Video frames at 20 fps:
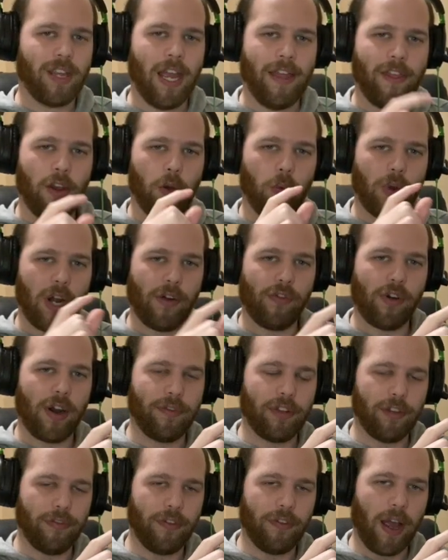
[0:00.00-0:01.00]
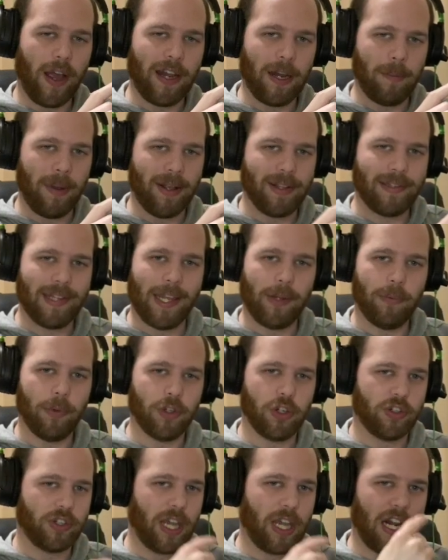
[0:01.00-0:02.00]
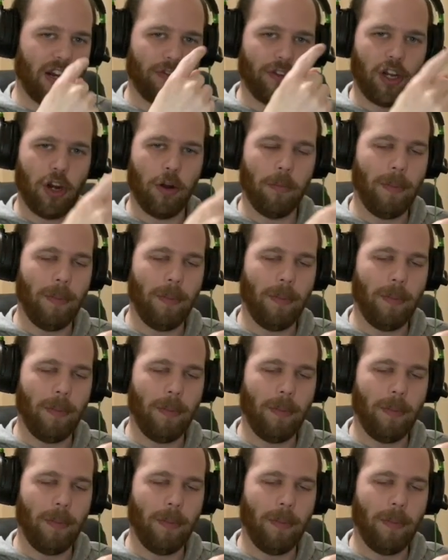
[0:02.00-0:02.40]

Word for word: and then whatever I've defined in my state will just kind of,